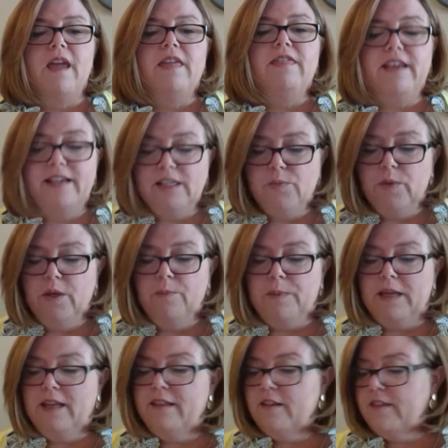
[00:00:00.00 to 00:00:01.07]
These will
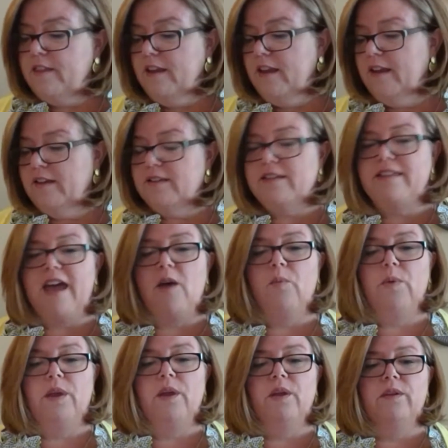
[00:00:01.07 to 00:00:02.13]
be the things that
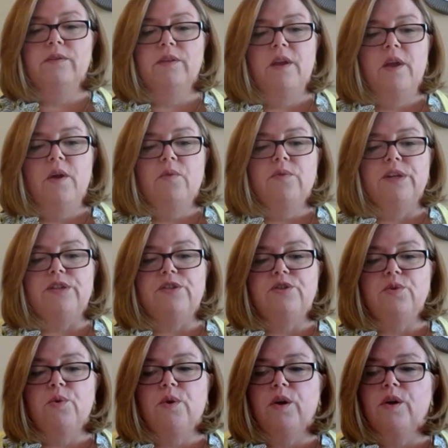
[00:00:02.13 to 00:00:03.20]
will
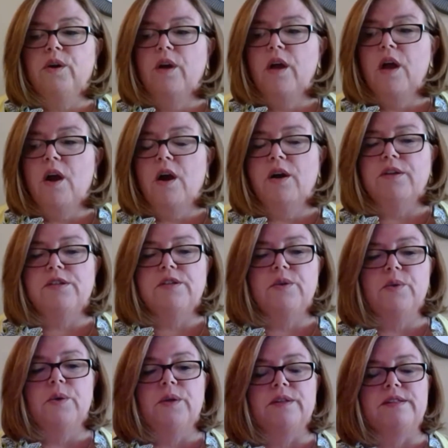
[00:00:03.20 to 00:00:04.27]
restore our
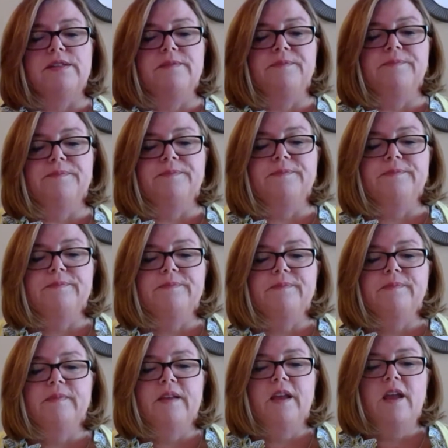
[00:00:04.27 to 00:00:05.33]
schools.
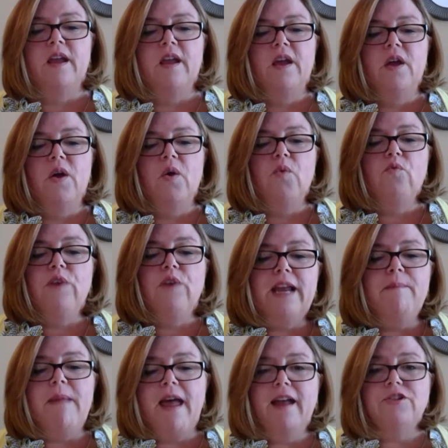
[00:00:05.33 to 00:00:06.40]

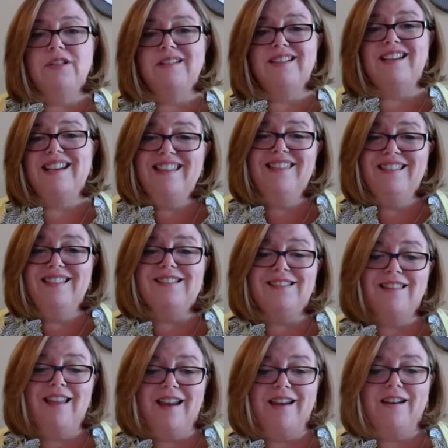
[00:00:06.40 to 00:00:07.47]
Reimagined in this
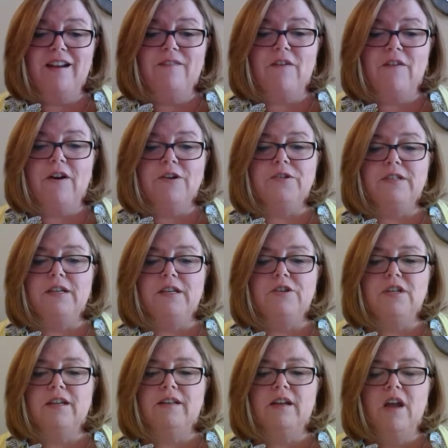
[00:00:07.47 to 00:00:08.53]
light of our tradition,
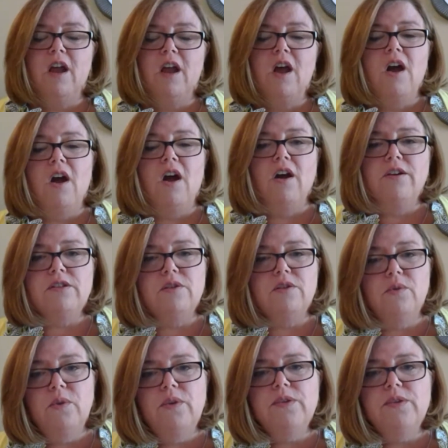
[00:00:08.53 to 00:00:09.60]
our
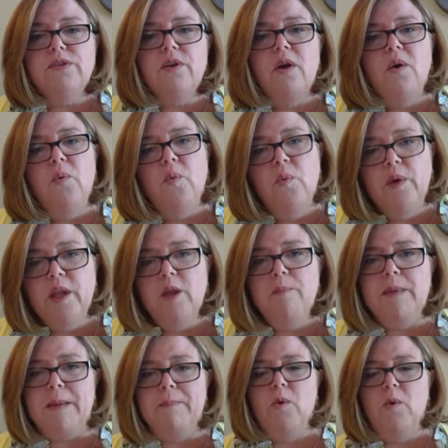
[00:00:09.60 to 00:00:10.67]
schools will be
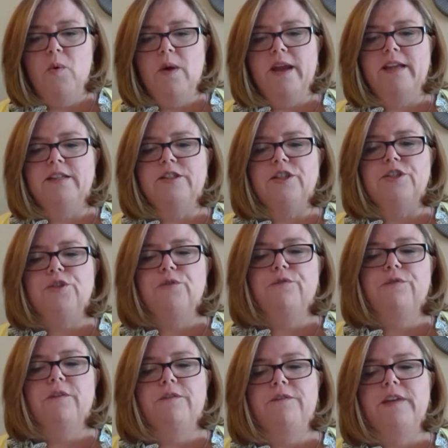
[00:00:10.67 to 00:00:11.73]
poised to
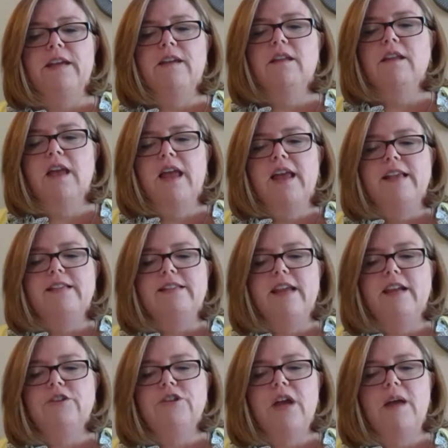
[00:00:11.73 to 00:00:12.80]
fulfill St. John
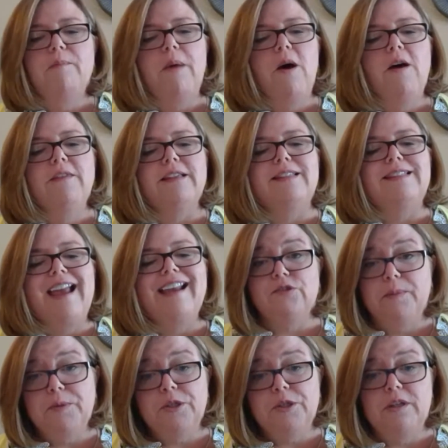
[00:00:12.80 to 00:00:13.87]
Paul II's
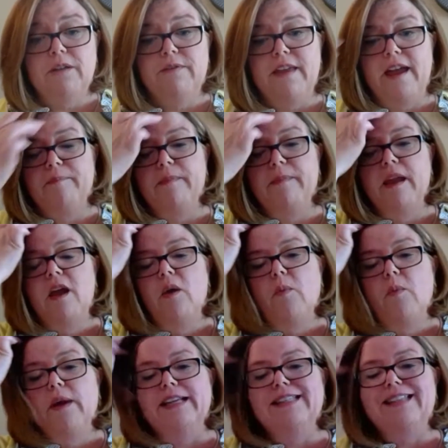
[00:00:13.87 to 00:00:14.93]
description of them
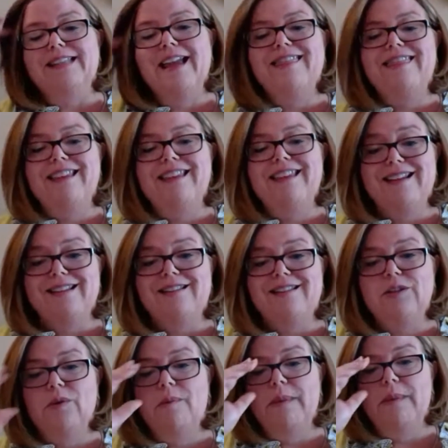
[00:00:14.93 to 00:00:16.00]
when he said this to
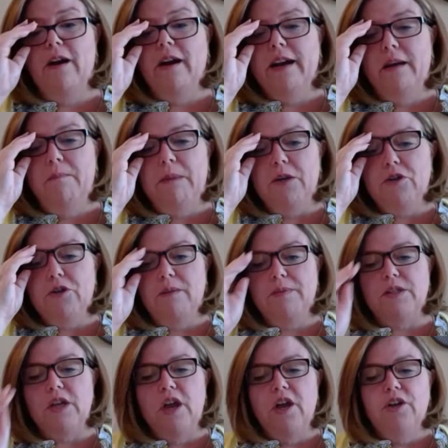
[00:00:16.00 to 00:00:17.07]
American bishops
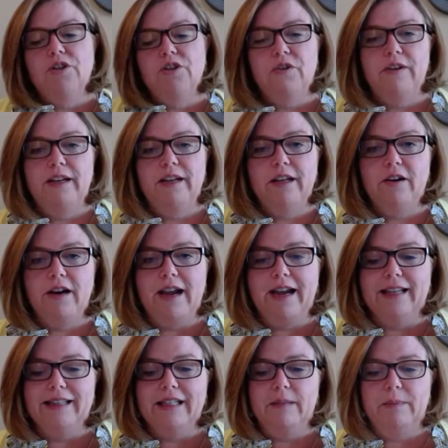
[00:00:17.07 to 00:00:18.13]
during their ad
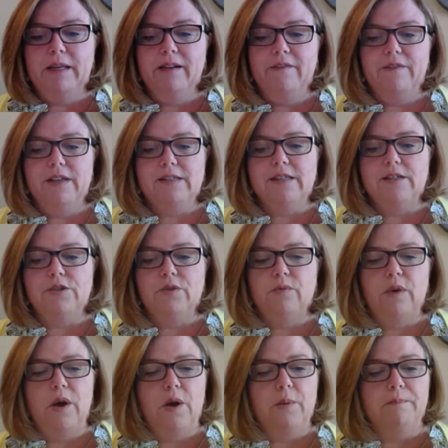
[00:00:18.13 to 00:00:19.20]
limina visit to
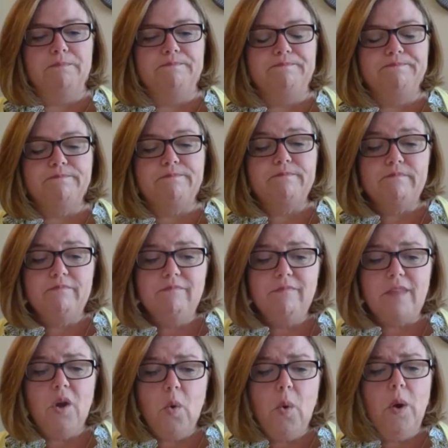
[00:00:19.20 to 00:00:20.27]
Rome.
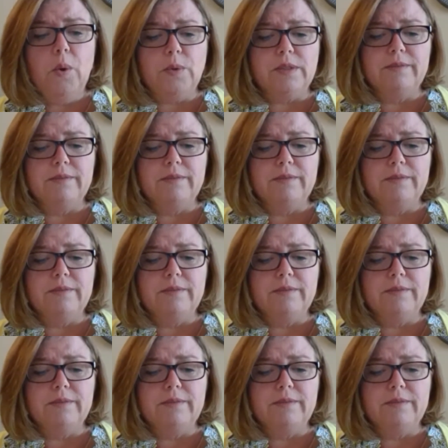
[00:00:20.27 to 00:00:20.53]
Quote,